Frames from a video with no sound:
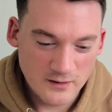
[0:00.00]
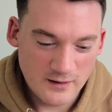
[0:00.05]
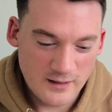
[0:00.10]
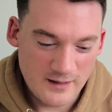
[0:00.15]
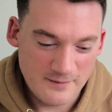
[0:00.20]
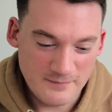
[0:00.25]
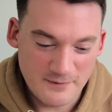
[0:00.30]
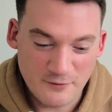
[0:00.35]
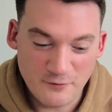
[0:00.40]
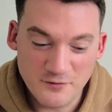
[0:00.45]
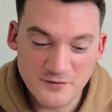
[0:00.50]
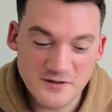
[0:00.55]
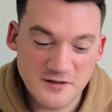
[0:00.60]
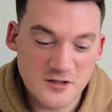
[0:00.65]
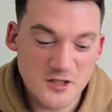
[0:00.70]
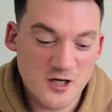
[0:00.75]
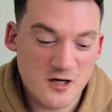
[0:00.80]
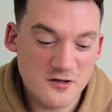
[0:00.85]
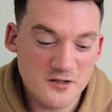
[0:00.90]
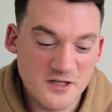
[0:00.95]
They're also
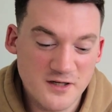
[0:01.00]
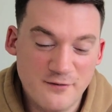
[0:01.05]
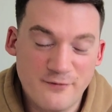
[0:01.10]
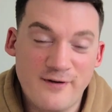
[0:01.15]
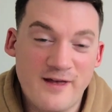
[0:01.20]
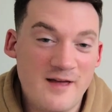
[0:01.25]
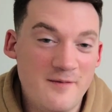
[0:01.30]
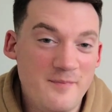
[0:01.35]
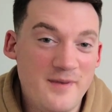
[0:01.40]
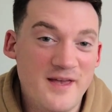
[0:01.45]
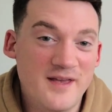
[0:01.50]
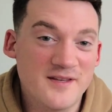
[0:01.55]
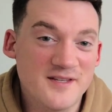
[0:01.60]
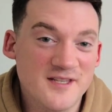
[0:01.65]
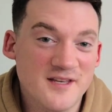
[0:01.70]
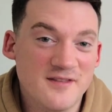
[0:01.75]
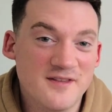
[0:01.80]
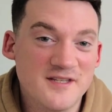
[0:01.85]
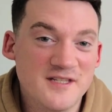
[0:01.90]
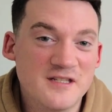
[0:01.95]
charging a fair bit,
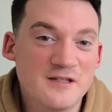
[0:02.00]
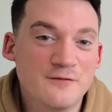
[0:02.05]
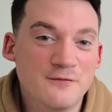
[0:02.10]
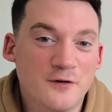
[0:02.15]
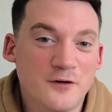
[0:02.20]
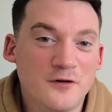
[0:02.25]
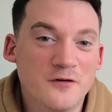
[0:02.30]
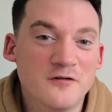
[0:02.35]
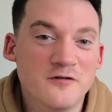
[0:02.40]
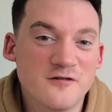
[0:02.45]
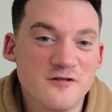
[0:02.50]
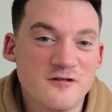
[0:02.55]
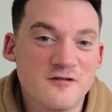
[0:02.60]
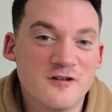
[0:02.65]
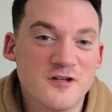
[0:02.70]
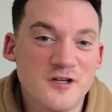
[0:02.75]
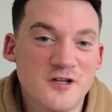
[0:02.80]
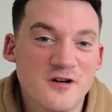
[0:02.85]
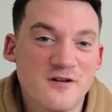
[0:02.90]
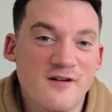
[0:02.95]
so this is
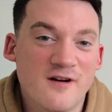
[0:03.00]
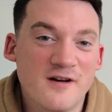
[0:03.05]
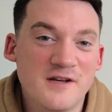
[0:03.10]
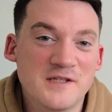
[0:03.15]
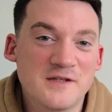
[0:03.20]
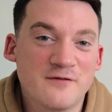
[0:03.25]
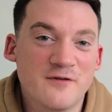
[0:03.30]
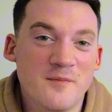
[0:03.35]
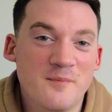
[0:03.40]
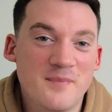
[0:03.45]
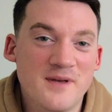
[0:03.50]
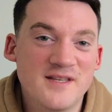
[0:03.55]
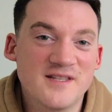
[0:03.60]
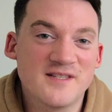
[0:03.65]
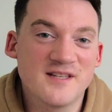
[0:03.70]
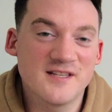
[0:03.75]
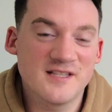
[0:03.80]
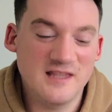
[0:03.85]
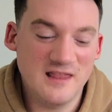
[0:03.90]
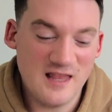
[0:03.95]
€400 for
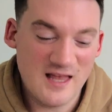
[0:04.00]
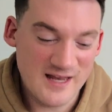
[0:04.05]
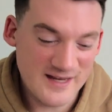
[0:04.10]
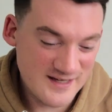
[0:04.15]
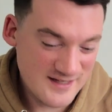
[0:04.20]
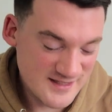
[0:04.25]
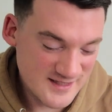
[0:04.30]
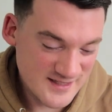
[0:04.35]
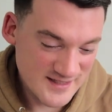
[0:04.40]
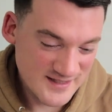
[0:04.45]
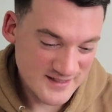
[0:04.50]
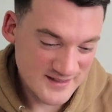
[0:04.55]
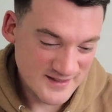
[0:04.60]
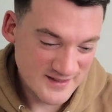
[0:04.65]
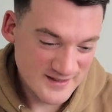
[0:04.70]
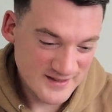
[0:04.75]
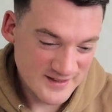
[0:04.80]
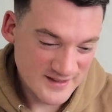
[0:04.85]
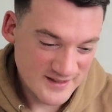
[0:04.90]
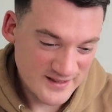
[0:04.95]
business light,
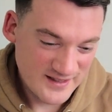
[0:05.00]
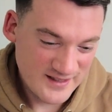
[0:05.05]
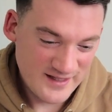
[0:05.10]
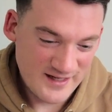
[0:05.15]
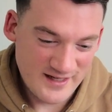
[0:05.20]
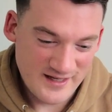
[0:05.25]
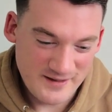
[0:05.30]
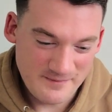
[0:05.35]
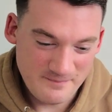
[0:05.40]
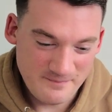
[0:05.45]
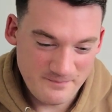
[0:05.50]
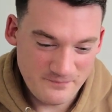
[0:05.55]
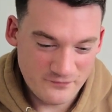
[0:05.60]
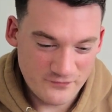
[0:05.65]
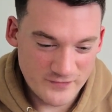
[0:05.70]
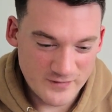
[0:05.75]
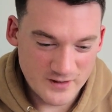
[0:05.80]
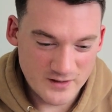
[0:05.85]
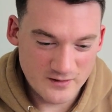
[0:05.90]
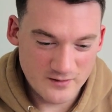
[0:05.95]

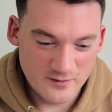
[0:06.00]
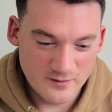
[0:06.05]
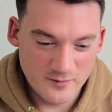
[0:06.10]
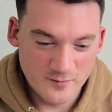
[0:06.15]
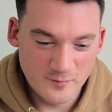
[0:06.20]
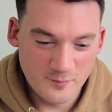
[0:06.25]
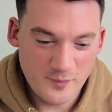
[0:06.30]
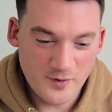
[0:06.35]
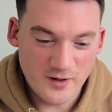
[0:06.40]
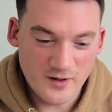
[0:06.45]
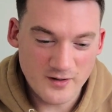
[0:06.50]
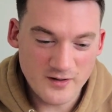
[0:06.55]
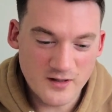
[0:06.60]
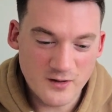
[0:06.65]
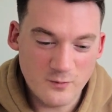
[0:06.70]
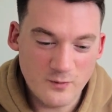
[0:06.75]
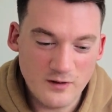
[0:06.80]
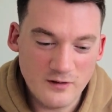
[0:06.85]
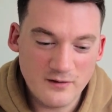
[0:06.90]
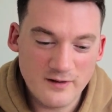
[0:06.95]
but
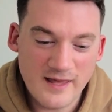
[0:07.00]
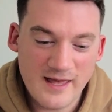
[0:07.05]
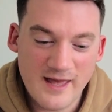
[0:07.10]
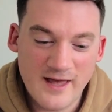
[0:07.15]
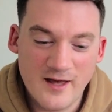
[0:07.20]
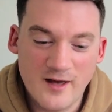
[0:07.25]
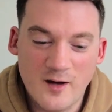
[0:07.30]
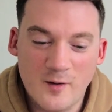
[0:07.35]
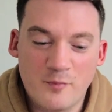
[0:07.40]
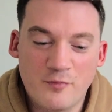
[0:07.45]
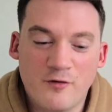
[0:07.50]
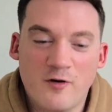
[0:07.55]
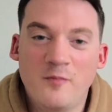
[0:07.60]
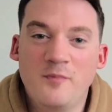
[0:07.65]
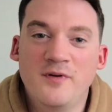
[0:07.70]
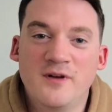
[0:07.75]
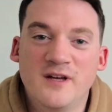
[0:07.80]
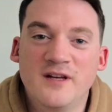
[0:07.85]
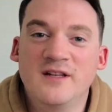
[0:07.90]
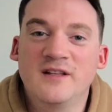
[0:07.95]
you will get a
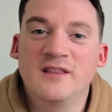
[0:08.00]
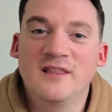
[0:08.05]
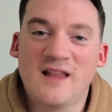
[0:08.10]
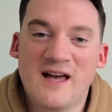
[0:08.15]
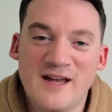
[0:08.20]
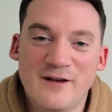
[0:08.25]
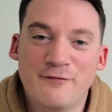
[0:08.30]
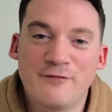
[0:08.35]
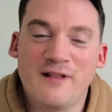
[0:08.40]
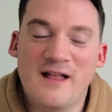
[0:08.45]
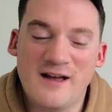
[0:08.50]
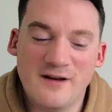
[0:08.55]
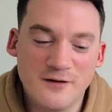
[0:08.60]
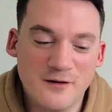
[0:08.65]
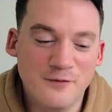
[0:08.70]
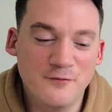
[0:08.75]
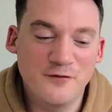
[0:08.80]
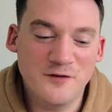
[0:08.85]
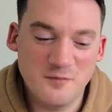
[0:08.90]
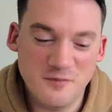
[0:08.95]
proper lie flat
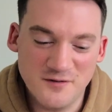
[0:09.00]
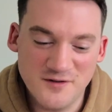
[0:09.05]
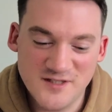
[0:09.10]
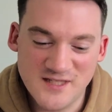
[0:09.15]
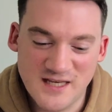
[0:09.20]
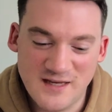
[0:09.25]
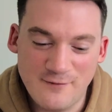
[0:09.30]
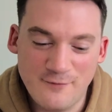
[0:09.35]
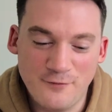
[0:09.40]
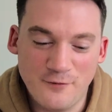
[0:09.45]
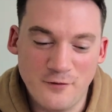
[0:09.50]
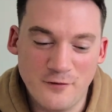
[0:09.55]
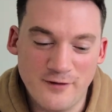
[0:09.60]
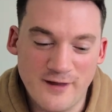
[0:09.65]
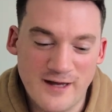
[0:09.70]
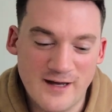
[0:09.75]
comfortable seat for